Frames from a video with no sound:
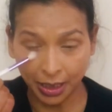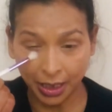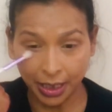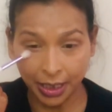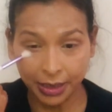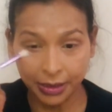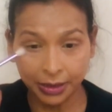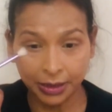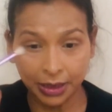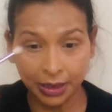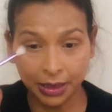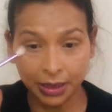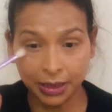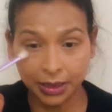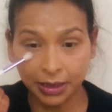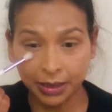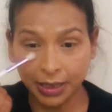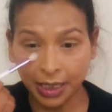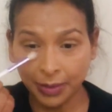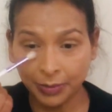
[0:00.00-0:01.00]
and just
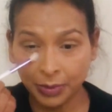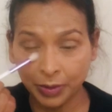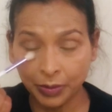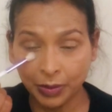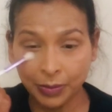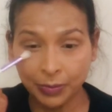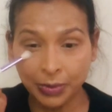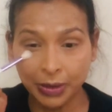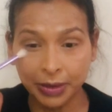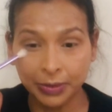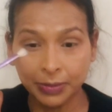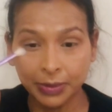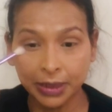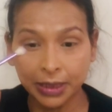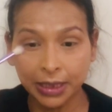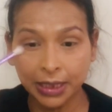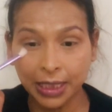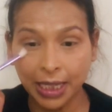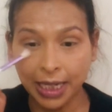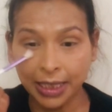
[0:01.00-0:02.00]
dabbing with
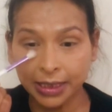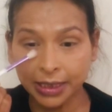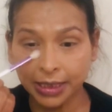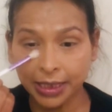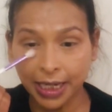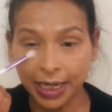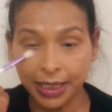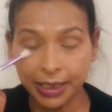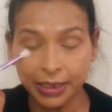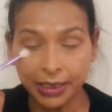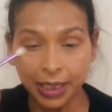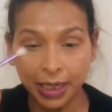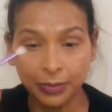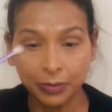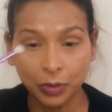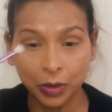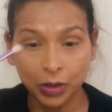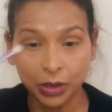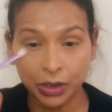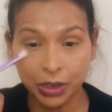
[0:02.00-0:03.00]
very light hand
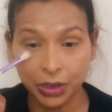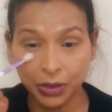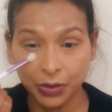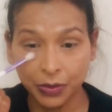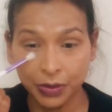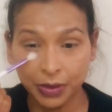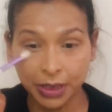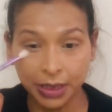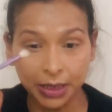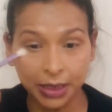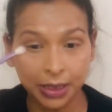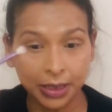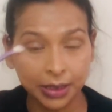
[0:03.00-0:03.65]
I'm going to use it.